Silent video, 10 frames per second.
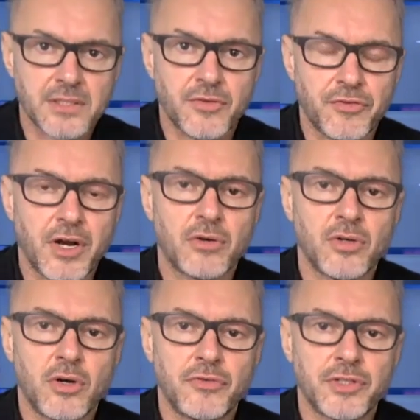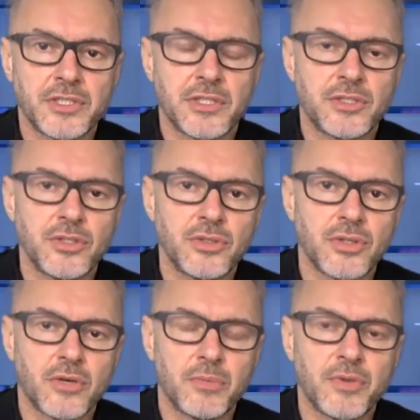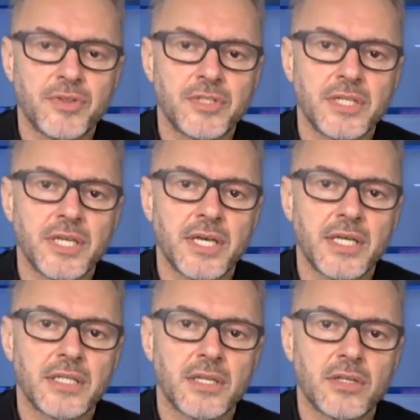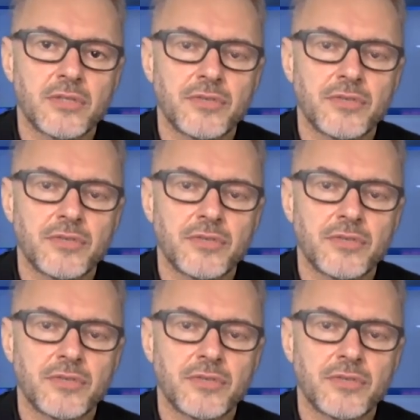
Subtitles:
the Fraunhofer Institute obviously has a lot of